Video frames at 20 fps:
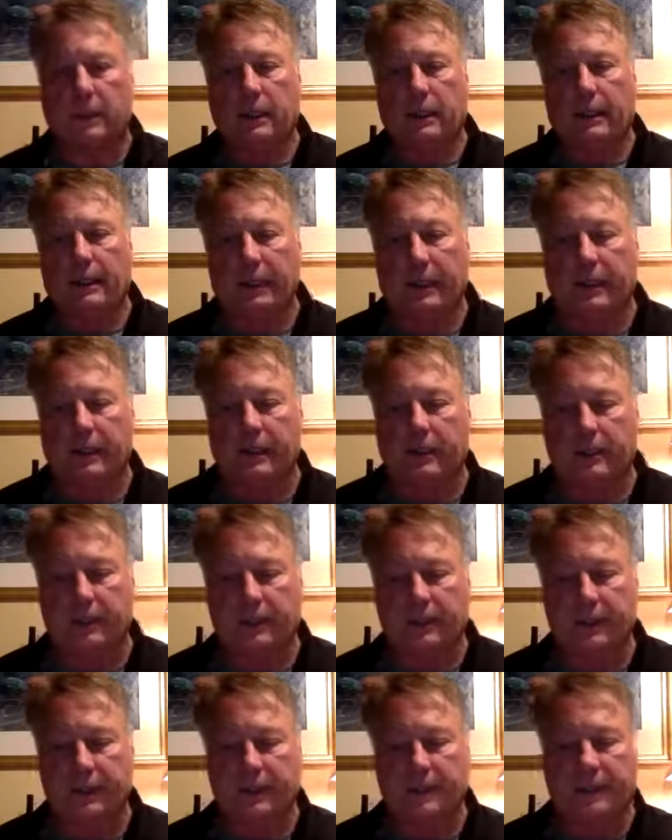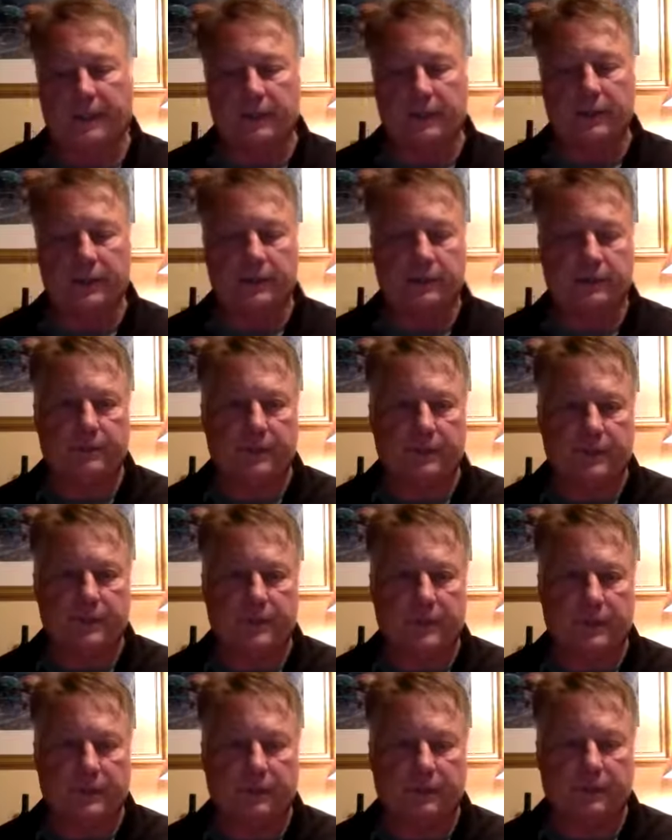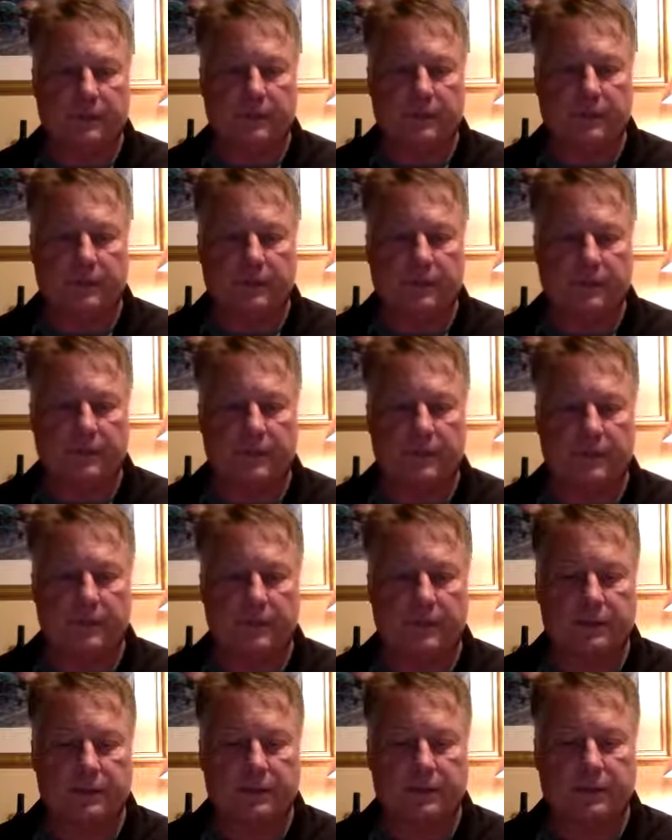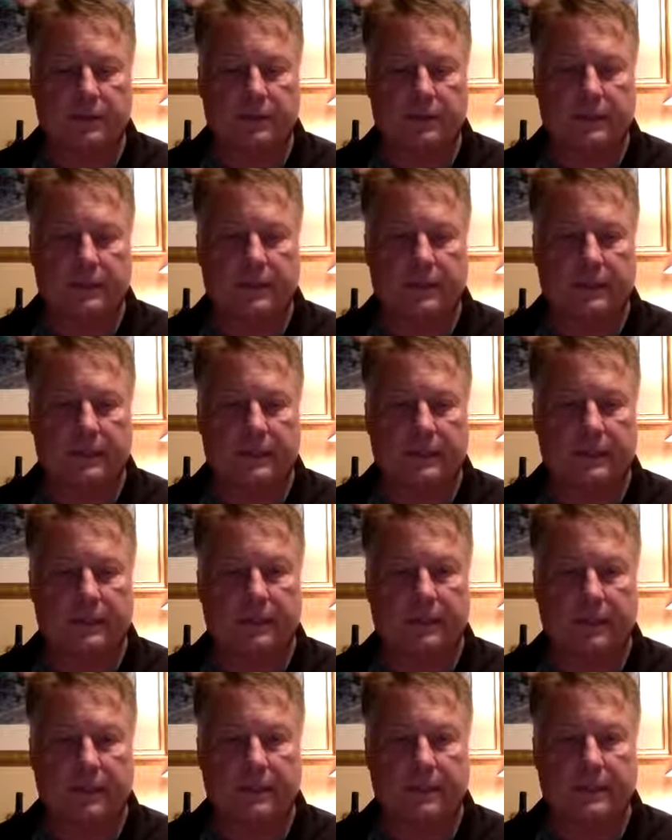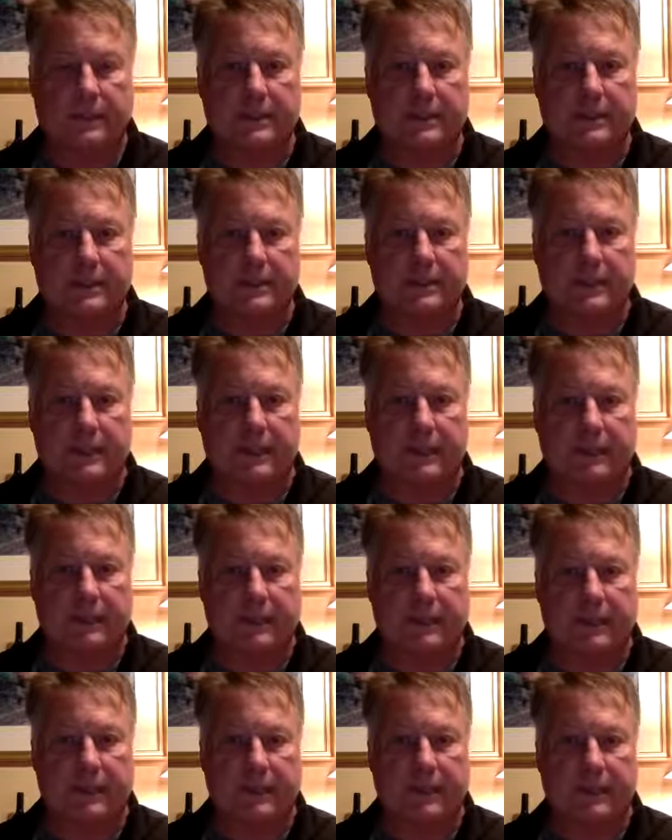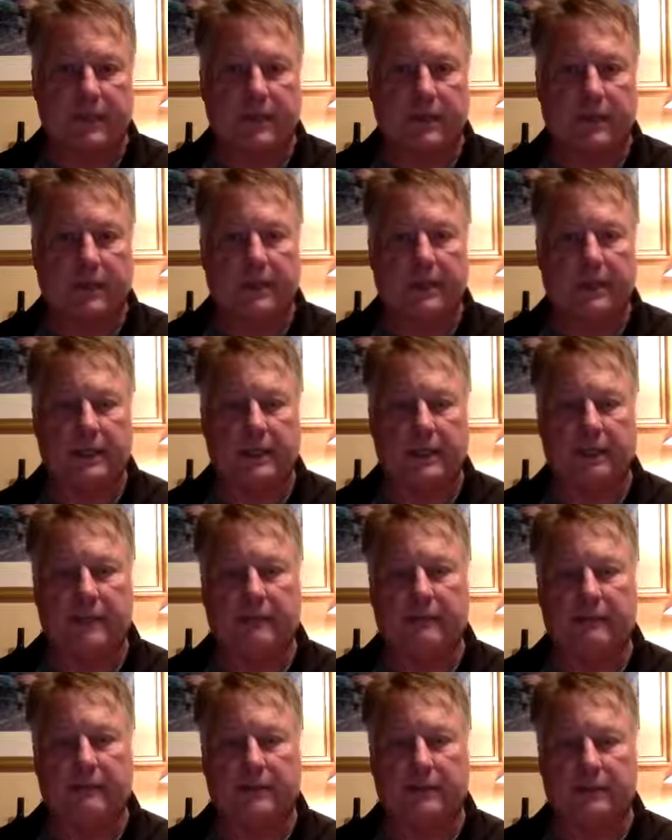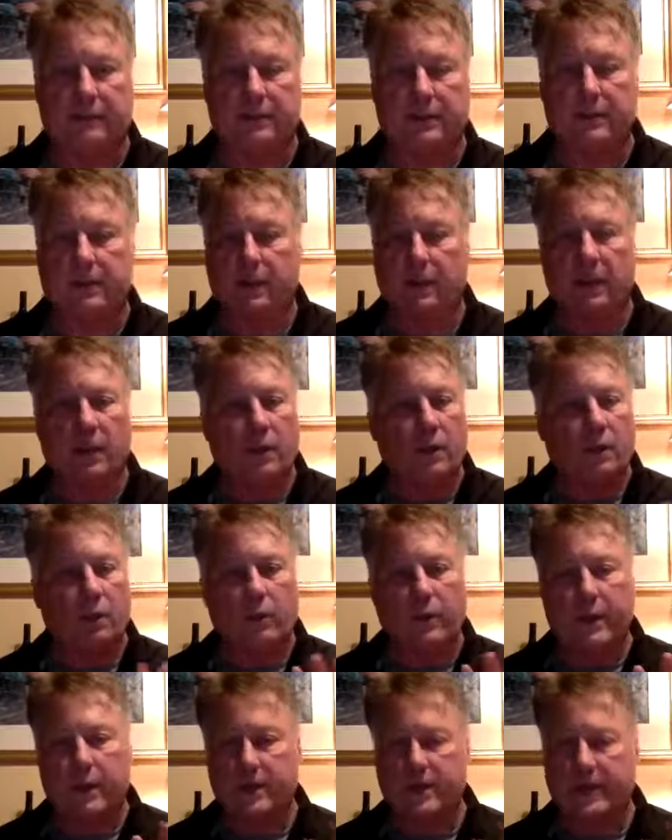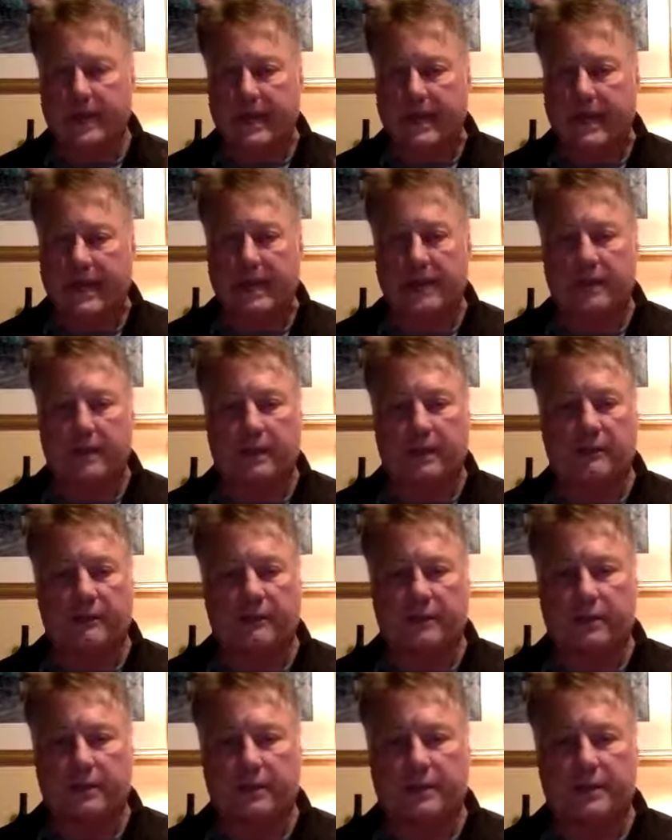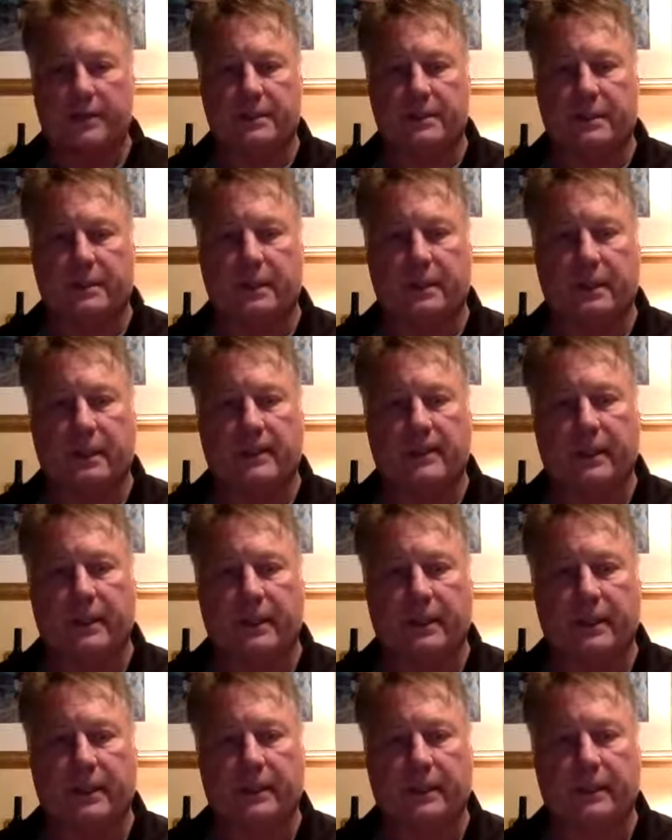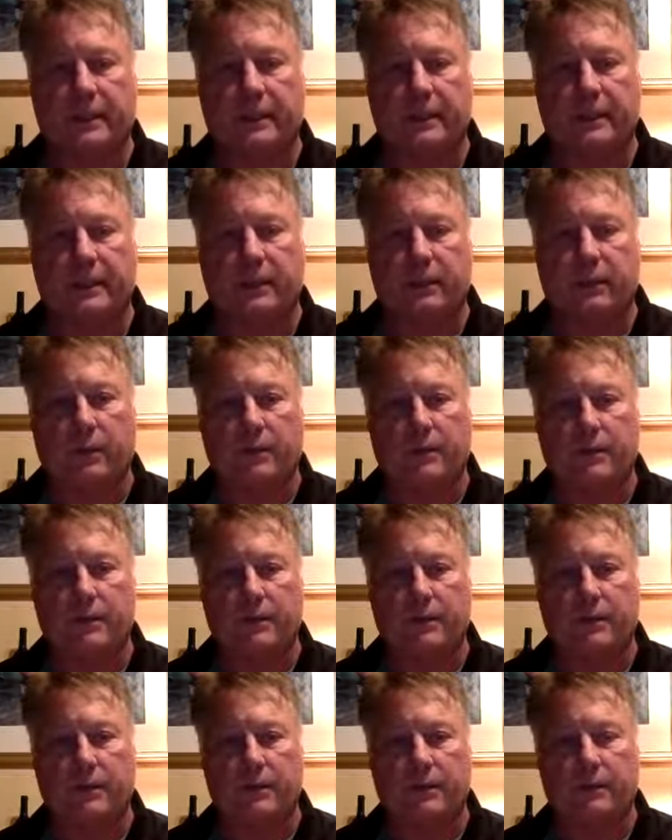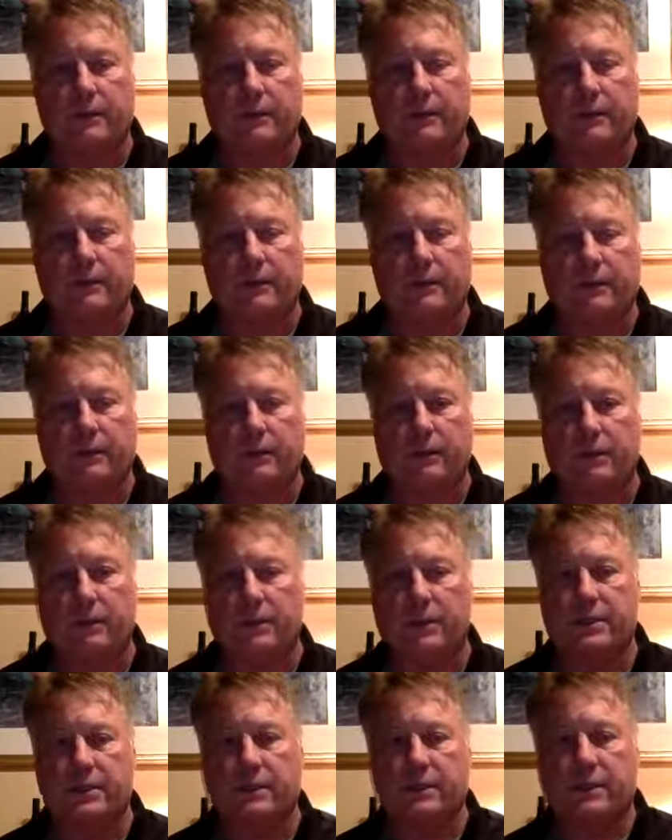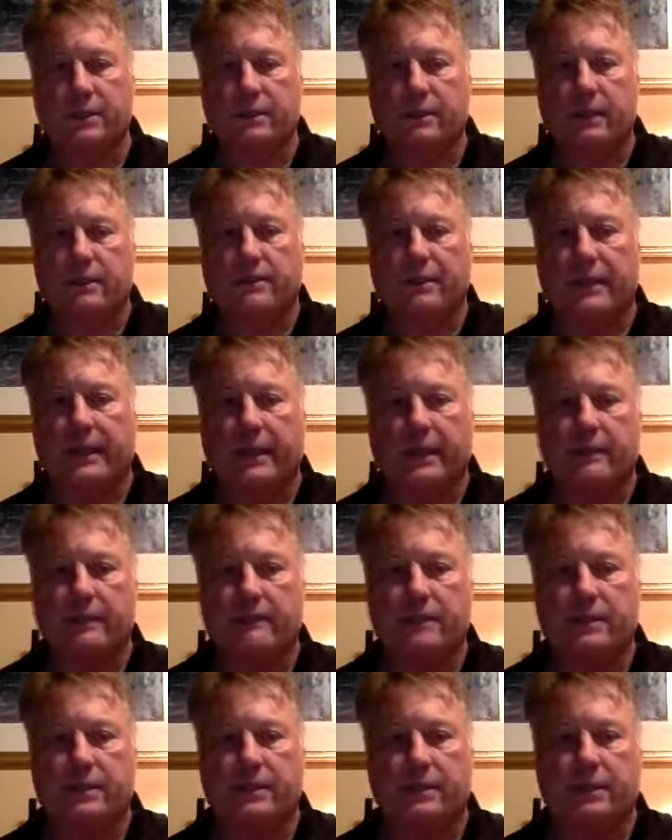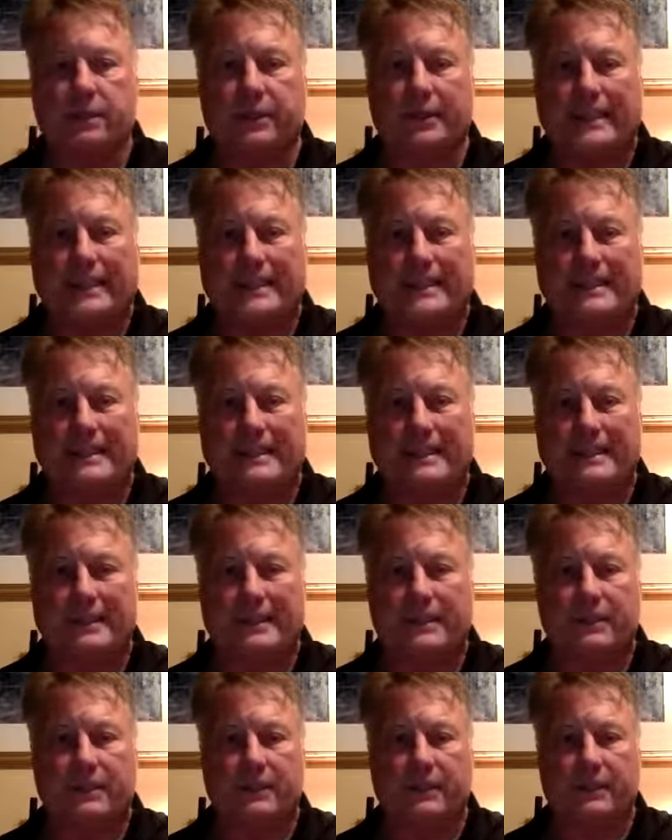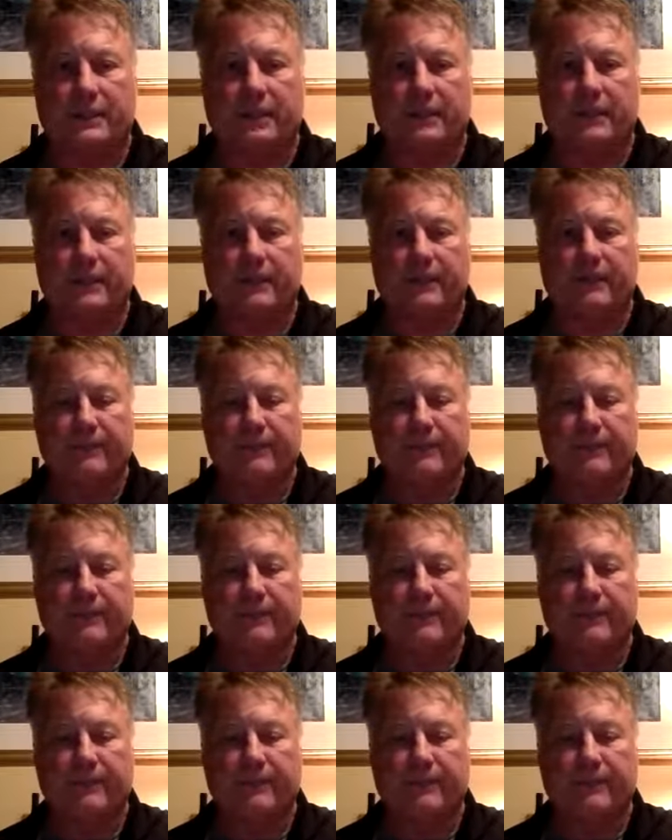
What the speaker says: And only about 2% of the Earth's surface experience this kind of Mediterranean influence. We are not a four-season climate like in Western Europe. So in Western Europe, they have what's called a continental climate.